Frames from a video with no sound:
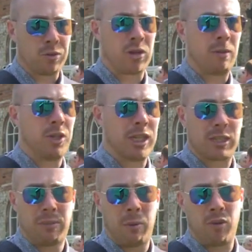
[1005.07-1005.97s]
time she can
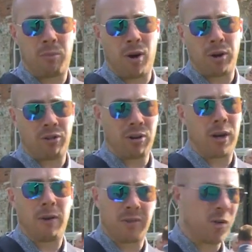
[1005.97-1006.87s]
spend with the bride and groom
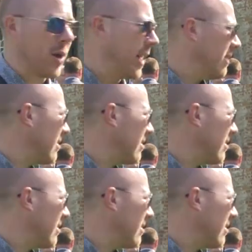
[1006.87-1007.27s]
after the wedding.